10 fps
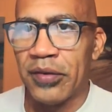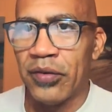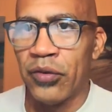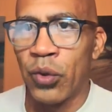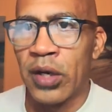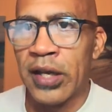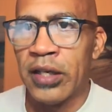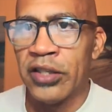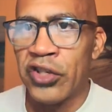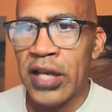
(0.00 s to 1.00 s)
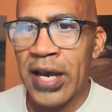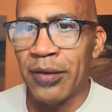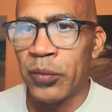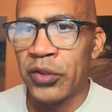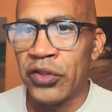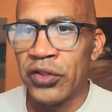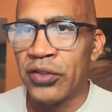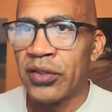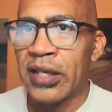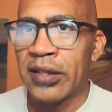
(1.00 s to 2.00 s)
So click on chat, which is
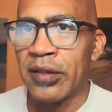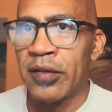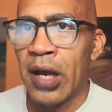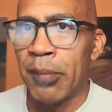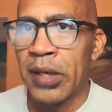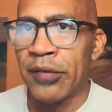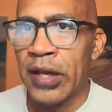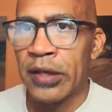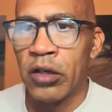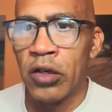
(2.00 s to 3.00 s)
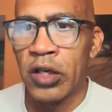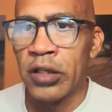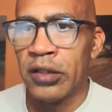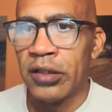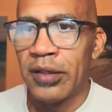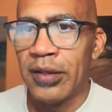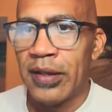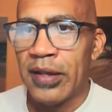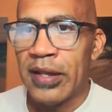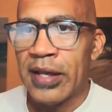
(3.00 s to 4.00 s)
at the top left-hand corner,
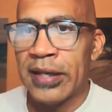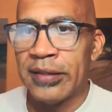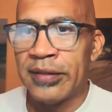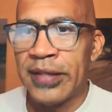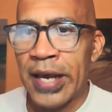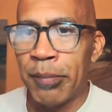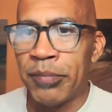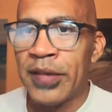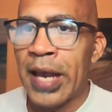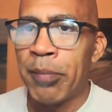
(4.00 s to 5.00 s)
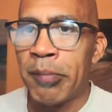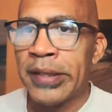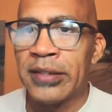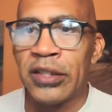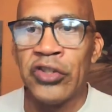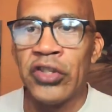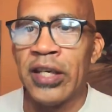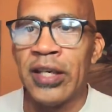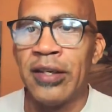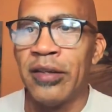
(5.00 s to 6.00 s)
and type a message
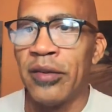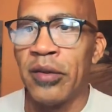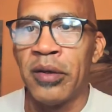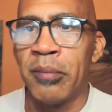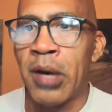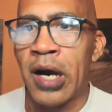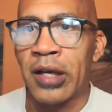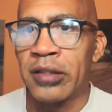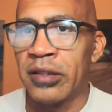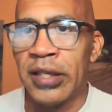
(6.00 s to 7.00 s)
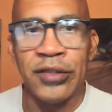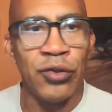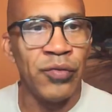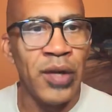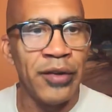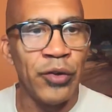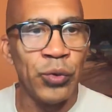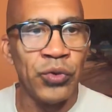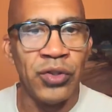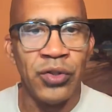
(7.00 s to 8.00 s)
in the box in case you've not
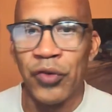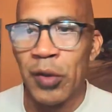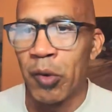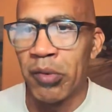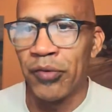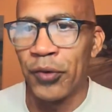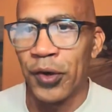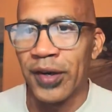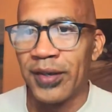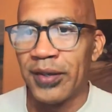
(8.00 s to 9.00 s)
used Remo before.